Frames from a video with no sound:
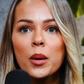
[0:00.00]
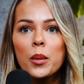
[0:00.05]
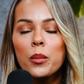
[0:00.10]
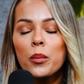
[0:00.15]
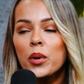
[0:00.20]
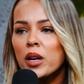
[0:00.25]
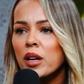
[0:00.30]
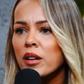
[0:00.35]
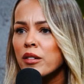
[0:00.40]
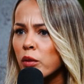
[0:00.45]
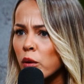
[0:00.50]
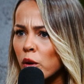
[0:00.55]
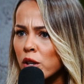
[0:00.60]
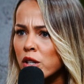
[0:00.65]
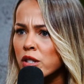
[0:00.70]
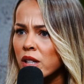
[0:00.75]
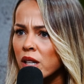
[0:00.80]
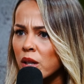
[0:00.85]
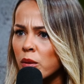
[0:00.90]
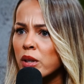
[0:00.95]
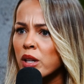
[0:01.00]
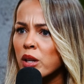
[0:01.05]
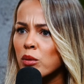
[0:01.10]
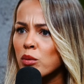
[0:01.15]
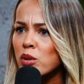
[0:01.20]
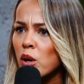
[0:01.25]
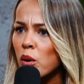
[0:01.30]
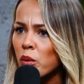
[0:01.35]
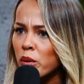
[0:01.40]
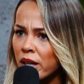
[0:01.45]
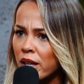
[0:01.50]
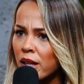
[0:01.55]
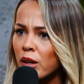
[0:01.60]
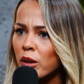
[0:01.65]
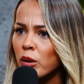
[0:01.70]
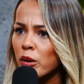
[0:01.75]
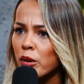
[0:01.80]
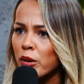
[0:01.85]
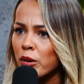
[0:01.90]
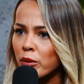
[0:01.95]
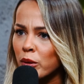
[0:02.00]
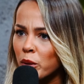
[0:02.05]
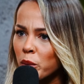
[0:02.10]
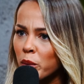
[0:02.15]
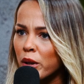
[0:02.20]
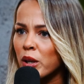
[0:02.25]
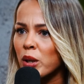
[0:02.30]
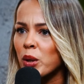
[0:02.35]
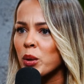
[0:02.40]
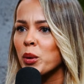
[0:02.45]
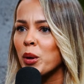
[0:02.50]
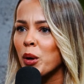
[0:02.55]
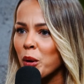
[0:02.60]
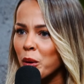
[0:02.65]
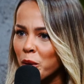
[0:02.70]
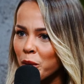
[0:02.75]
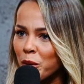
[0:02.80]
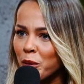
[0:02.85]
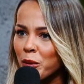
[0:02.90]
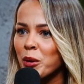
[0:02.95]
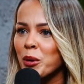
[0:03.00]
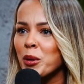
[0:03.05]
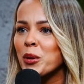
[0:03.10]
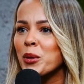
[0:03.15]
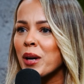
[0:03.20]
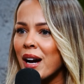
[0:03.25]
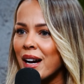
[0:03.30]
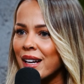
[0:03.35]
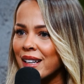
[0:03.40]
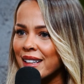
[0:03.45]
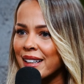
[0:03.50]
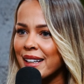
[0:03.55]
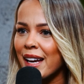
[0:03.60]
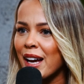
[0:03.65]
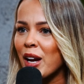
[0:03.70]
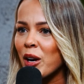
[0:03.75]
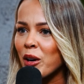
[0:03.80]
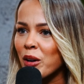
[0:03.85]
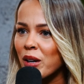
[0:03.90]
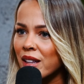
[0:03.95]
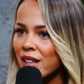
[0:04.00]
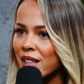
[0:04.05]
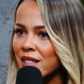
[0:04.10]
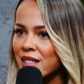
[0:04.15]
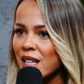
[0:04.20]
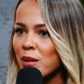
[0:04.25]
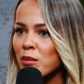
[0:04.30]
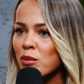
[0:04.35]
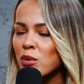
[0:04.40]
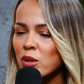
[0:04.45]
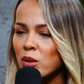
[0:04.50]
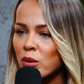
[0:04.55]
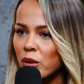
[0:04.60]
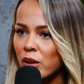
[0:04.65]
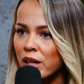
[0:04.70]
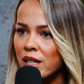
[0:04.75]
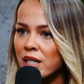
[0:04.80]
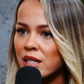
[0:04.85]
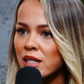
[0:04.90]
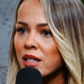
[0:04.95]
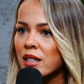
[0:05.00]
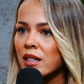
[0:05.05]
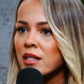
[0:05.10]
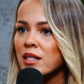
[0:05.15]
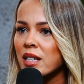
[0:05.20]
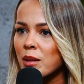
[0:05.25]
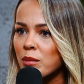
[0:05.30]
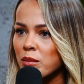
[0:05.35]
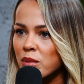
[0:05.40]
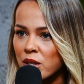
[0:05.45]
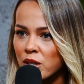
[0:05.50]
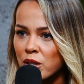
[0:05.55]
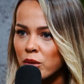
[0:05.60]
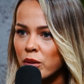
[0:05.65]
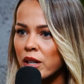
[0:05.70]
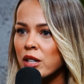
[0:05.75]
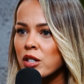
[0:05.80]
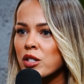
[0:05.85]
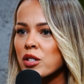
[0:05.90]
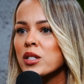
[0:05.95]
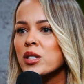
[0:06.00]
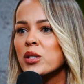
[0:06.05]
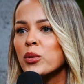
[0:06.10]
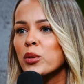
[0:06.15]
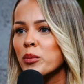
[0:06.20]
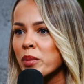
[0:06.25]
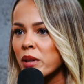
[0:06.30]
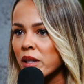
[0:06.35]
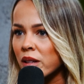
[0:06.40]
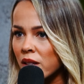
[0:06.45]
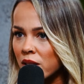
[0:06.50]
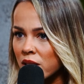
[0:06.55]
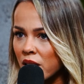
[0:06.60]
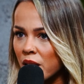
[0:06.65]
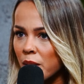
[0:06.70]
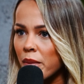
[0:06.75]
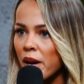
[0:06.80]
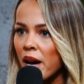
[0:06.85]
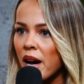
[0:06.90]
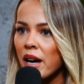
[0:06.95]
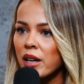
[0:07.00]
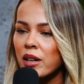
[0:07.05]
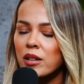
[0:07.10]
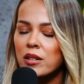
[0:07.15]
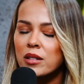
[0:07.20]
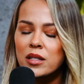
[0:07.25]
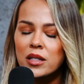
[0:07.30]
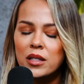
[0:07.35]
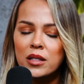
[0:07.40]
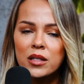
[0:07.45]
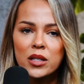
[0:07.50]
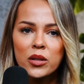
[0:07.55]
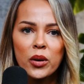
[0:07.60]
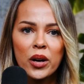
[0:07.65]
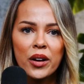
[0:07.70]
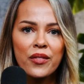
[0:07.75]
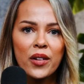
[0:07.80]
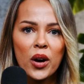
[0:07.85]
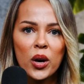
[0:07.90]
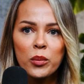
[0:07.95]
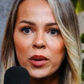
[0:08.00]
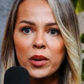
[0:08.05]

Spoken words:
But unfortunately, when you don't heal through what you go through, you kind of carry the same stories and the same situations and repeat the same patterns. And so I found